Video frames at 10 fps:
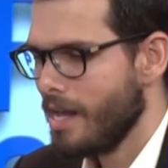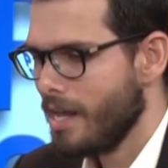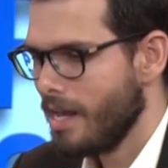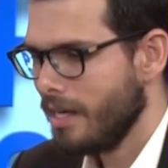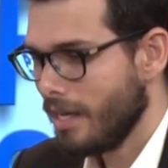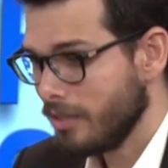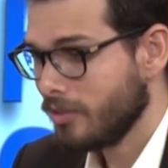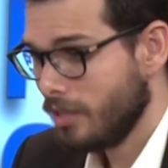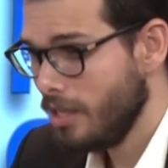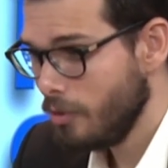and
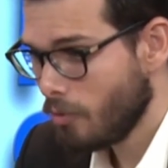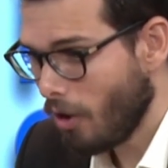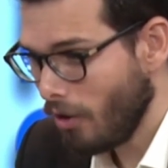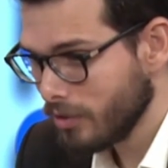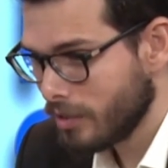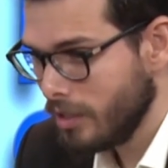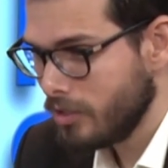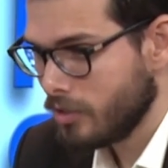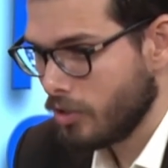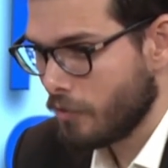as he calls his
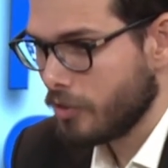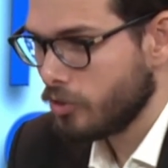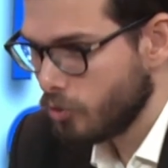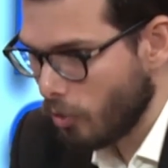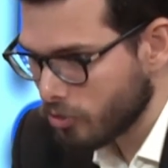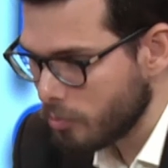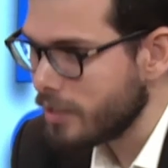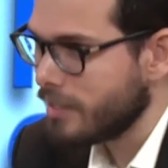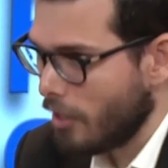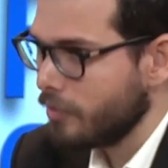servants to also be
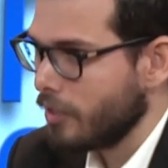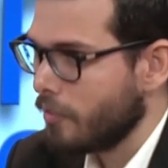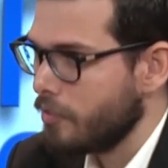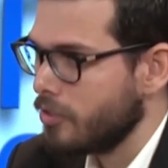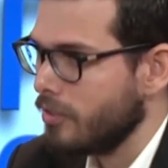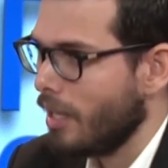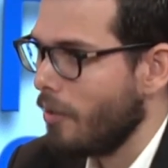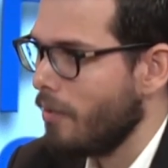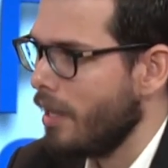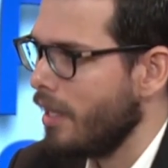self-sacrificial that
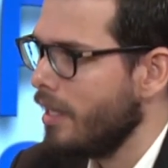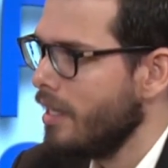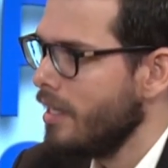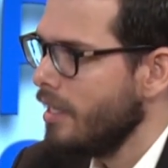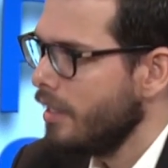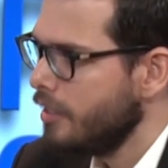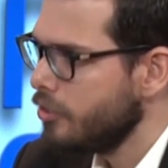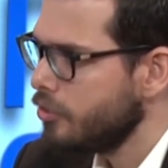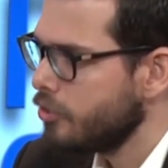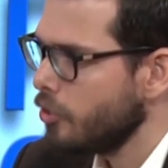way,
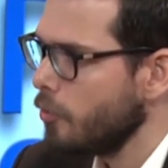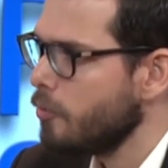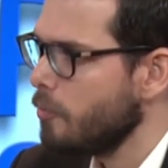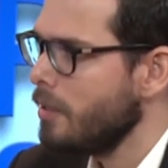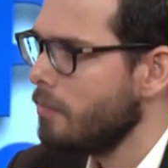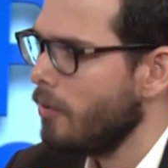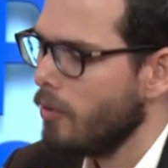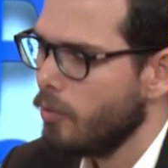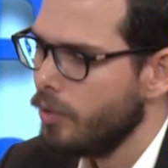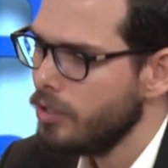this should show to
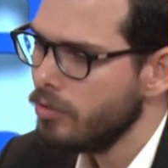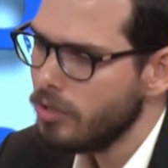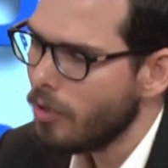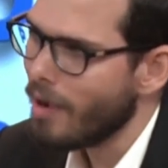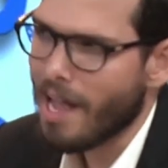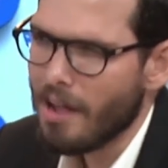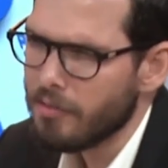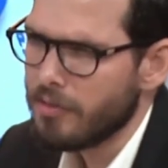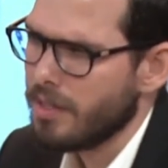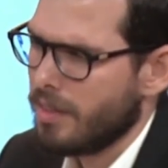people, we don't know
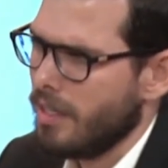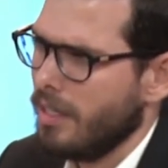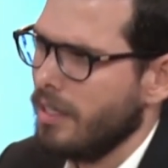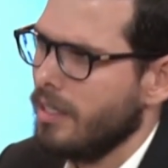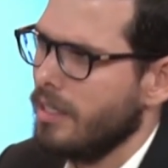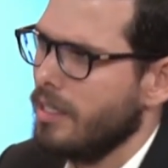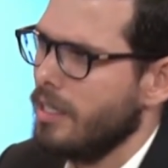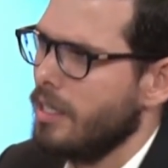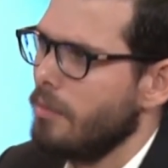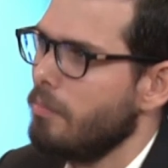everything,
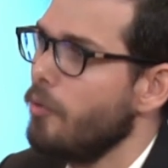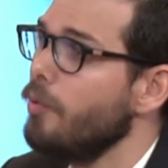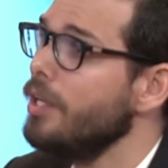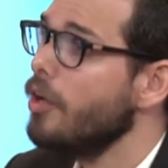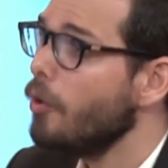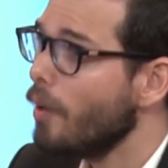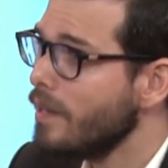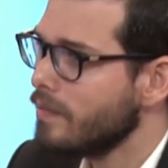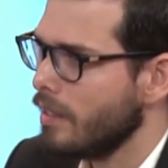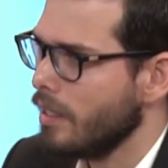but we know
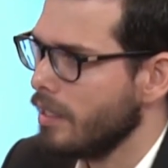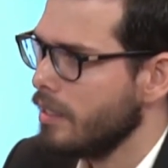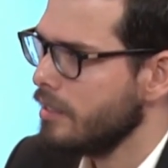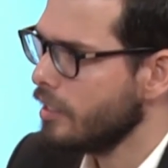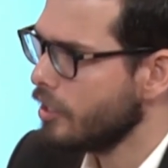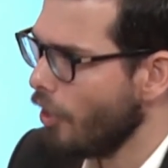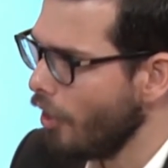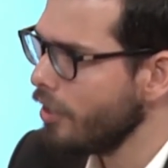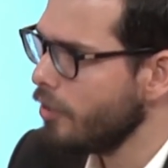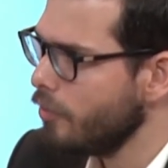one thing. The
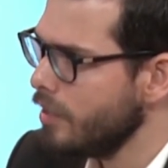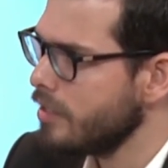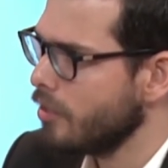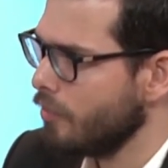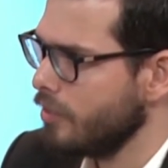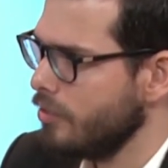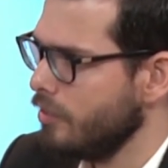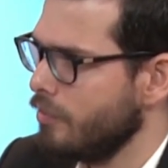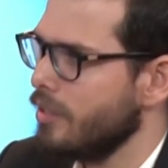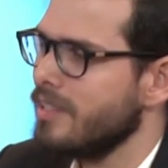God who is over the
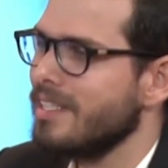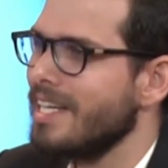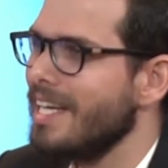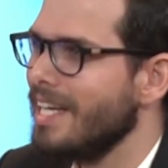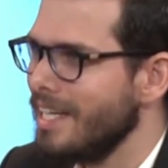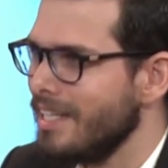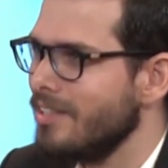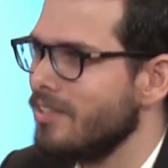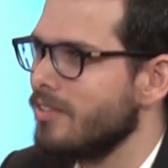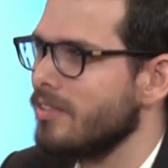universe
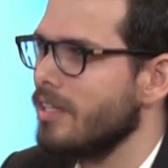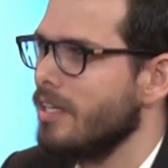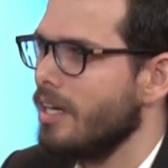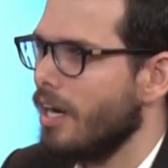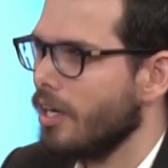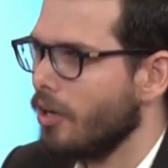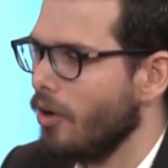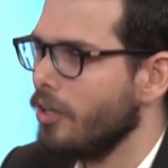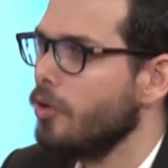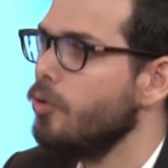is a
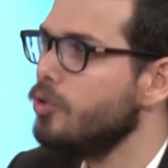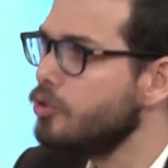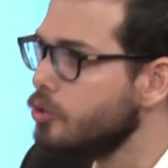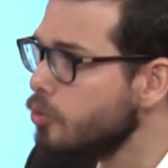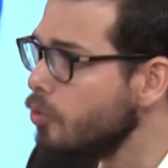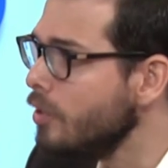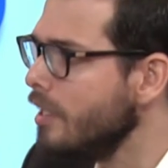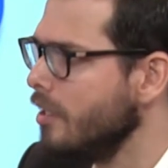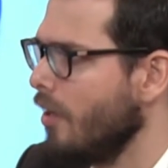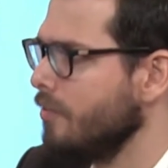God who truly
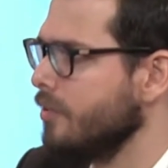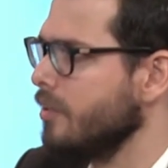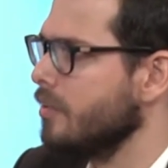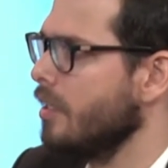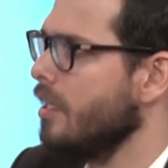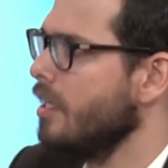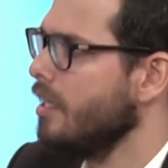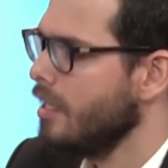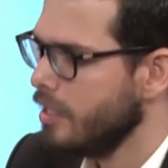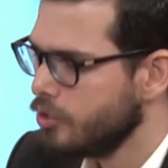loves us.
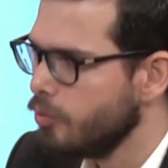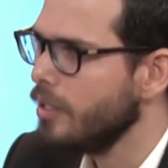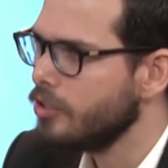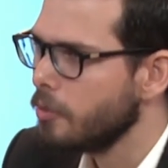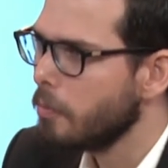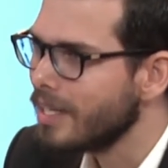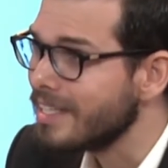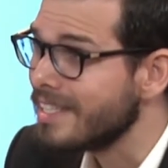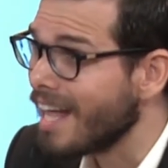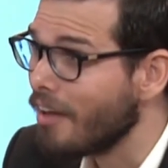He's willing to put
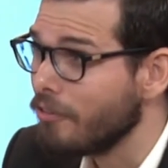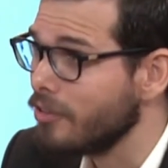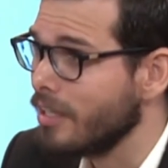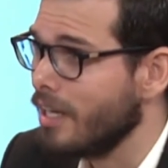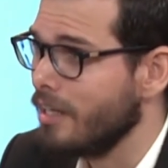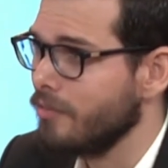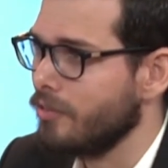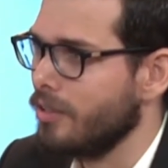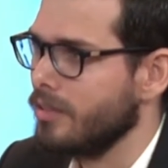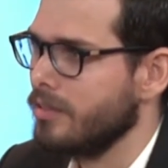his life on the line for us.